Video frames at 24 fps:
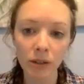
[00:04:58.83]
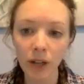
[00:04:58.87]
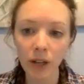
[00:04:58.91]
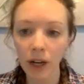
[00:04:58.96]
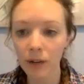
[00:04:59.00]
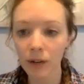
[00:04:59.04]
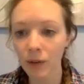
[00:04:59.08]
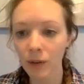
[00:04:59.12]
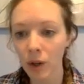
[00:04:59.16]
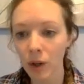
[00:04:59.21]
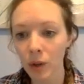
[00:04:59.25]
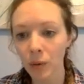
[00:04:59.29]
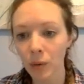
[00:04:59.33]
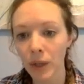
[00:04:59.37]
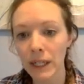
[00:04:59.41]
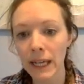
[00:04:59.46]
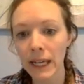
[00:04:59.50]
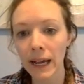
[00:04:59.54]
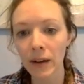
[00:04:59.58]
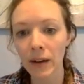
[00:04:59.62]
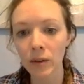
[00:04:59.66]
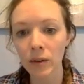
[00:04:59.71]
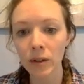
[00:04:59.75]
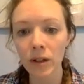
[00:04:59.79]
kind of all the way
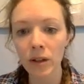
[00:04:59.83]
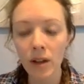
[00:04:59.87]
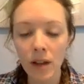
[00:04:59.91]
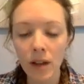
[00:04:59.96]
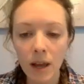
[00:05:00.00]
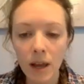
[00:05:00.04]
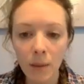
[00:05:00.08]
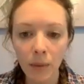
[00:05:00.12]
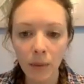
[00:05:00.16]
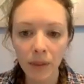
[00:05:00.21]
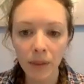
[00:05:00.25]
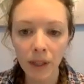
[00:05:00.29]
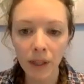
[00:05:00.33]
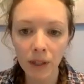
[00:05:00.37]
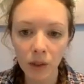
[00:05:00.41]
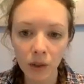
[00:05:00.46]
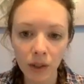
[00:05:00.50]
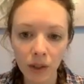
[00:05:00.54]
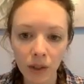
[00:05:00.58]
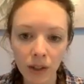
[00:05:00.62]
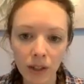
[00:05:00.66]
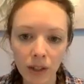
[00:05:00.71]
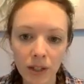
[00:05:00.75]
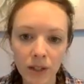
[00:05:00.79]
down, but then
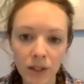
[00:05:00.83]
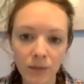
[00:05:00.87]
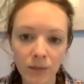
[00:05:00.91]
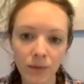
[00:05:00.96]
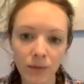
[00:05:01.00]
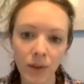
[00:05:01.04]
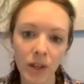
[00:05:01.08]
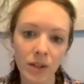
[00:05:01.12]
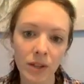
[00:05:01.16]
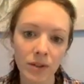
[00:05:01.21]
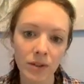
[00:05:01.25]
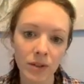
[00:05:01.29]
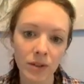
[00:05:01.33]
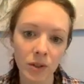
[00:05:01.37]
look at these fins.